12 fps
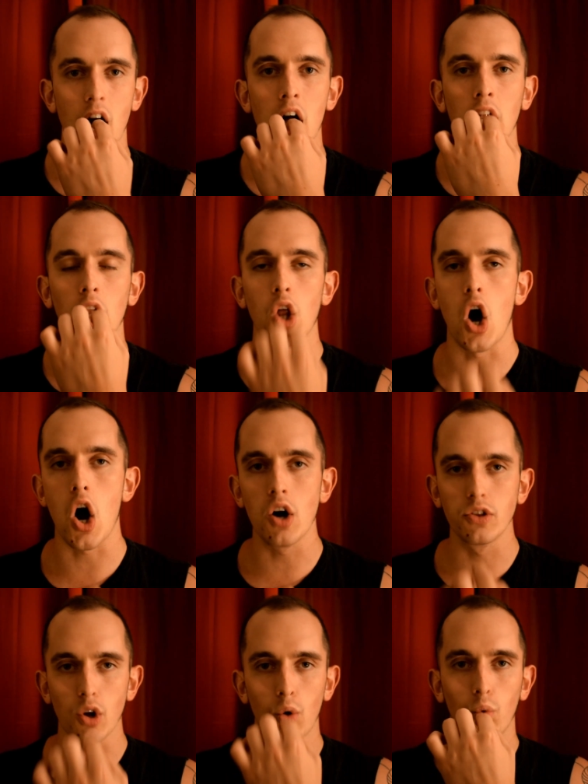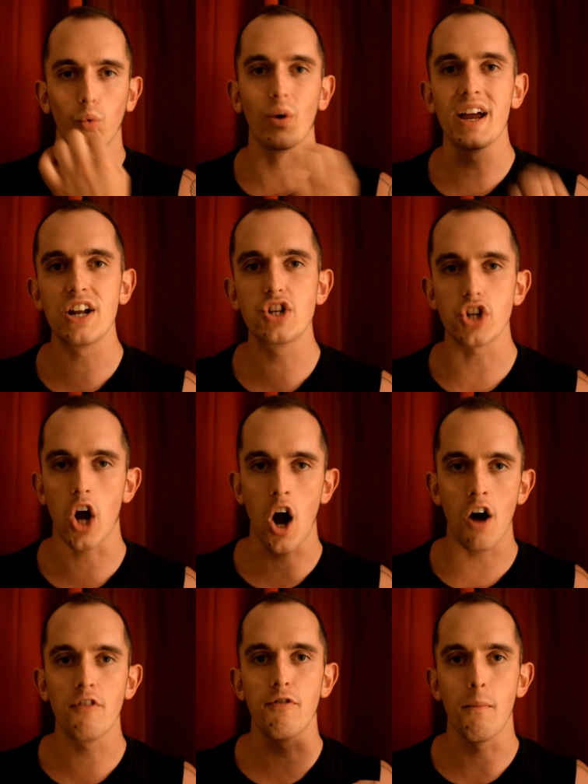along the ridge
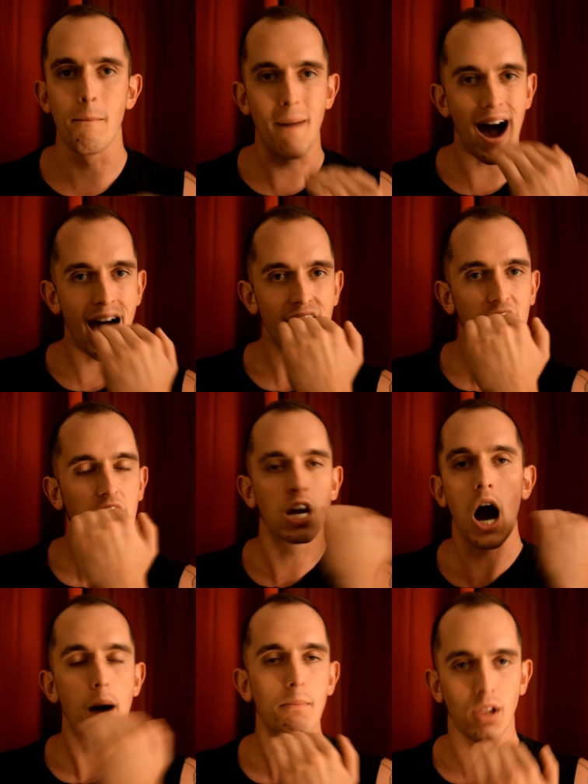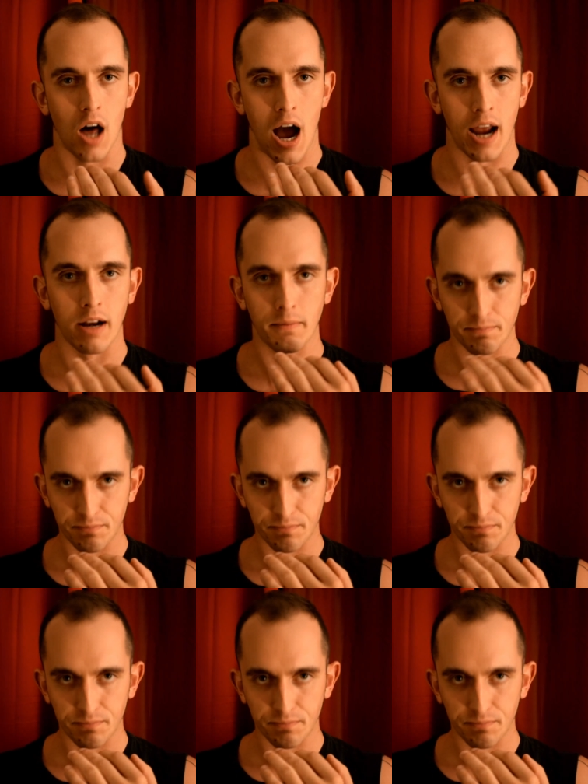of my gum line.